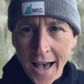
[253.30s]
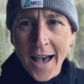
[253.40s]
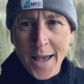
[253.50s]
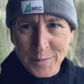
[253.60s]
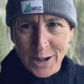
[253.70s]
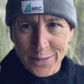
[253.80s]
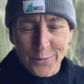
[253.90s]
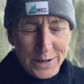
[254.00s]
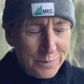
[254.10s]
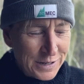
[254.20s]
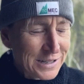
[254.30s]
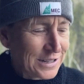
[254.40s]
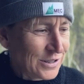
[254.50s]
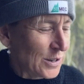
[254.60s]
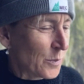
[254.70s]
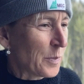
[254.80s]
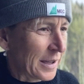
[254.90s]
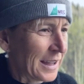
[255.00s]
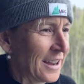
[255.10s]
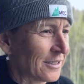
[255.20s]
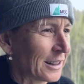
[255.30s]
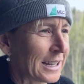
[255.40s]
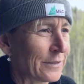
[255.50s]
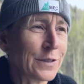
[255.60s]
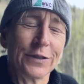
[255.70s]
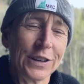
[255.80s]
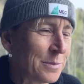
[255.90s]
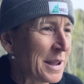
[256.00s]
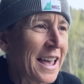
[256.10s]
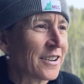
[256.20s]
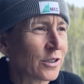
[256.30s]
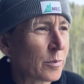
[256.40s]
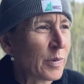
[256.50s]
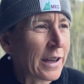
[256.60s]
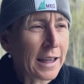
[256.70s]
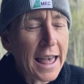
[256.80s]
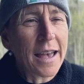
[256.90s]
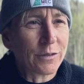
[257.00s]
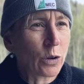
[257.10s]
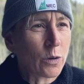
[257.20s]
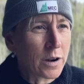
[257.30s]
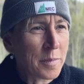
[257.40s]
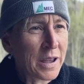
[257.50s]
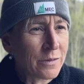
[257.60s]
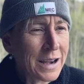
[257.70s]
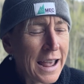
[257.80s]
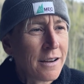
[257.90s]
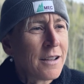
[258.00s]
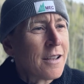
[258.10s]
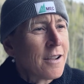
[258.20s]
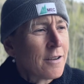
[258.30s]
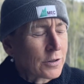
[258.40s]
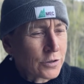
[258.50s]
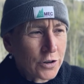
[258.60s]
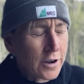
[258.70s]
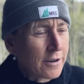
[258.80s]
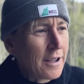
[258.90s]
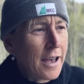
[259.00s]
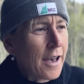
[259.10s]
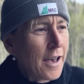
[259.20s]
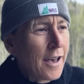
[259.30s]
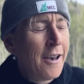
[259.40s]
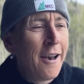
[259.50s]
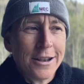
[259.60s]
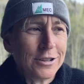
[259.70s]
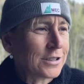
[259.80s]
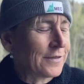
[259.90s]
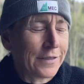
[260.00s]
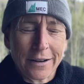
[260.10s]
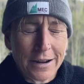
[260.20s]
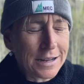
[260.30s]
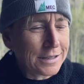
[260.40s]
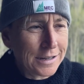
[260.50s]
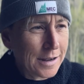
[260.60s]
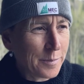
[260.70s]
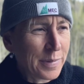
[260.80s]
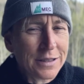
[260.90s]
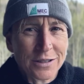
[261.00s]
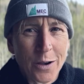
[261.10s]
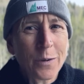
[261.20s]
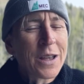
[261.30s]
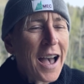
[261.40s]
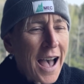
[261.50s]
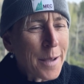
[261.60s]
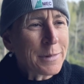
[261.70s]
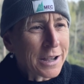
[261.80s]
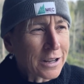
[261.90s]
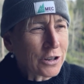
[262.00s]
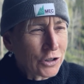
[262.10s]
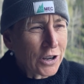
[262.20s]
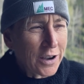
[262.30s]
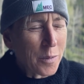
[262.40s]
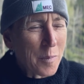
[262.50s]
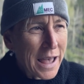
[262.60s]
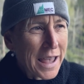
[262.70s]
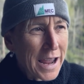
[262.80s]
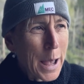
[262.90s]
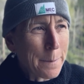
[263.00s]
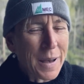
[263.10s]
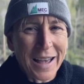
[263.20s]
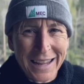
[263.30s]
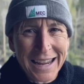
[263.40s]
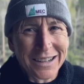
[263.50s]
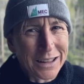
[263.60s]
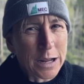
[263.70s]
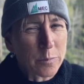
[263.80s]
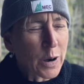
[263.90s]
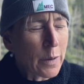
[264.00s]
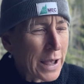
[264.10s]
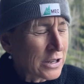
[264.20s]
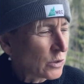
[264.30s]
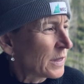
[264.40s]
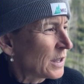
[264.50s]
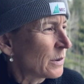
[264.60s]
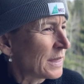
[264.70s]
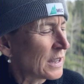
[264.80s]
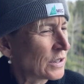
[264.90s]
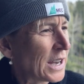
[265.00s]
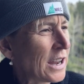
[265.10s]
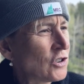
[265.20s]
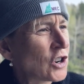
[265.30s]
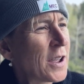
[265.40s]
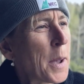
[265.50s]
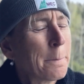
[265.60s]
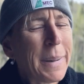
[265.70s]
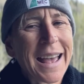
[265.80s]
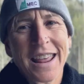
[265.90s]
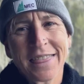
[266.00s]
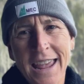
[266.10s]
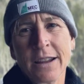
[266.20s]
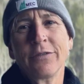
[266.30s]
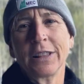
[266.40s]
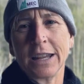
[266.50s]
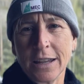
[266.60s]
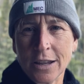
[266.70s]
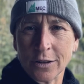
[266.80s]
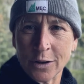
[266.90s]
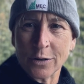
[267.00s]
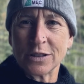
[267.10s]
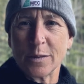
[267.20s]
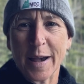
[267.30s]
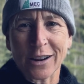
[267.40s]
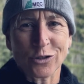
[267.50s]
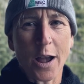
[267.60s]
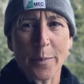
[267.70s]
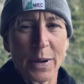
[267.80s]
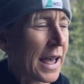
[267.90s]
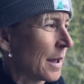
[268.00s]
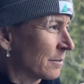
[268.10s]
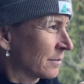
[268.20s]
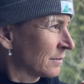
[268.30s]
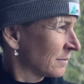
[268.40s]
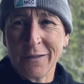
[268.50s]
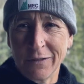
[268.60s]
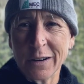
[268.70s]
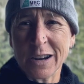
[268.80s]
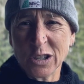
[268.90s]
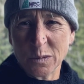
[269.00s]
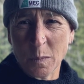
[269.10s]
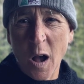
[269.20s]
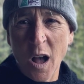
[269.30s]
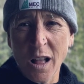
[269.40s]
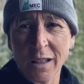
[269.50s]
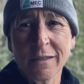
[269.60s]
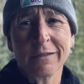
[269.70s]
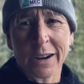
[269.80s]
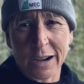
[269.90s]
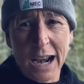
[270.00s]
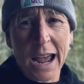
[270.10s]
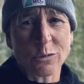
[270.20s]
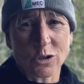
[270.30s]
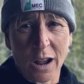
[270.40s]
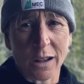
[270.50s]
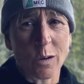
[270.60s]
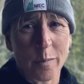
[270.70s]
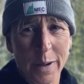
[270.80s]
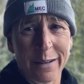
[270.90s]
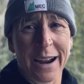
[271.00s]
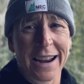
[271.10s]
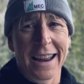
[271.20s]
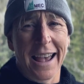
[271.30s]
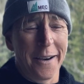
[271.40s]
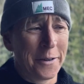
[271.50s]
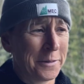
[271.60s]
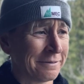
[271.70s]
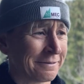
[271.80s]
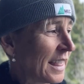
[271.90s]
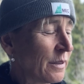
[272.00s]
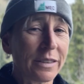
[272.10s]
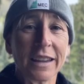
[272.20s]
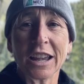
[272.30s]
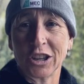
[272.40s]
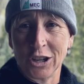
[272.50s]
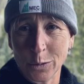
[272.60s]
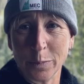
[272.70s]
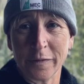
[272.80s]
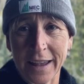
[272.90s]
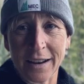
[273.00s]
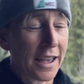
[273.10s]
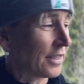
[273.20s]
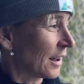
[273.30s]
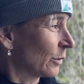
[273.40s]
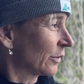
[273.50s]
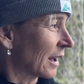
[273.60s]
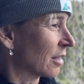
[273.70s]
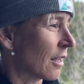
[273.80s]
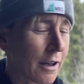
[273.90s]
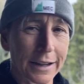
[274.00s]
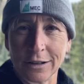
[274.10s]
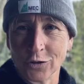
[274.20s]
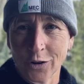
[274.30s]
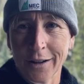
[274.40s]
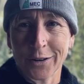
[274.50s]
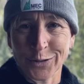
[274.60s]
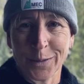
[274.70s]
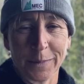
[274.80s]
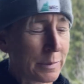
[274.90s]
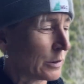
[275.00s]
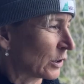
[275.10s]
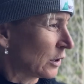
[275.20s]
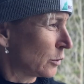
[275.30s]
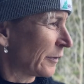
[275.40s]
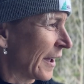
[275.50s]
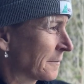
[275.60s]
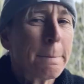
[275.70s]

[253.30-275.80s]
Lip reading: I'm not the one to be teaching you puck handling. If you've seen me handle the puck, I have scored on my own net for sure on just a very easy dump in. So I'm not gonna share my puck handling prowess with you at this stage, but thankfully you'll notice the backdrop. I am a very small, very loud truck going by right now. That was like a cube van. I thought it was like a logging truck or something, but it was a cube van.